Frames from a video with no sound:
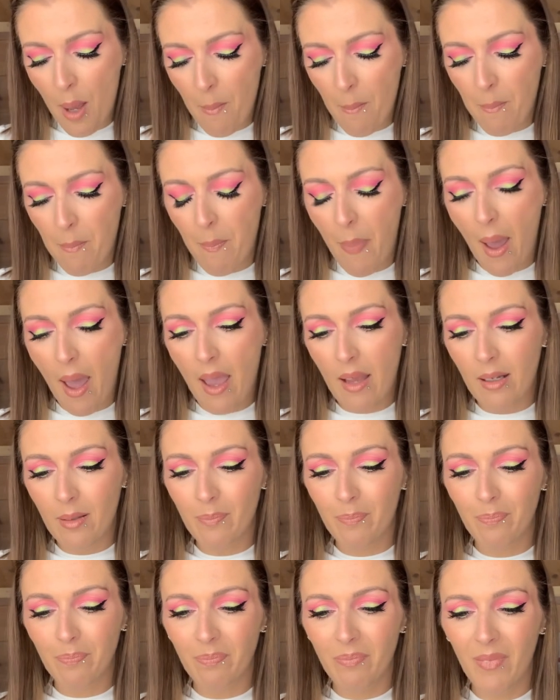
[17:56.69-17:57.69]
but
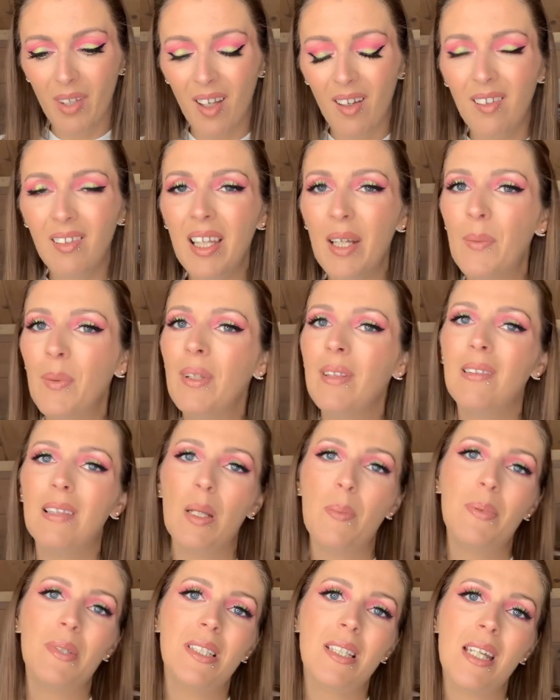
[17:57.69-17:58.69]
a liquid
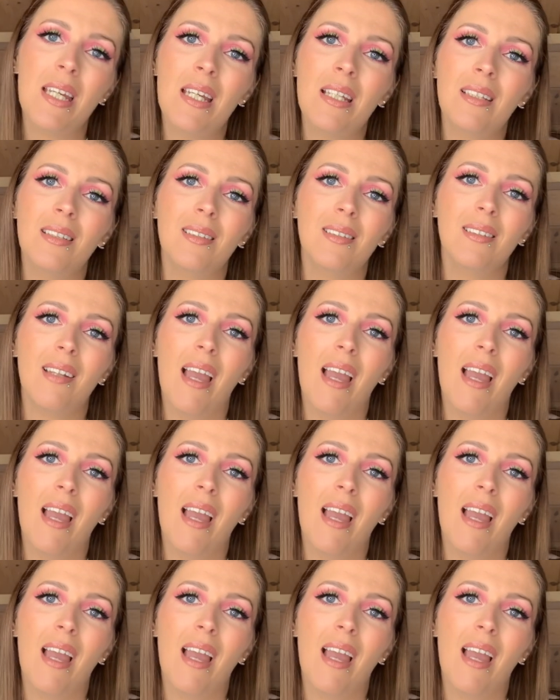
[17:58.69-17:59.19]
lipstick,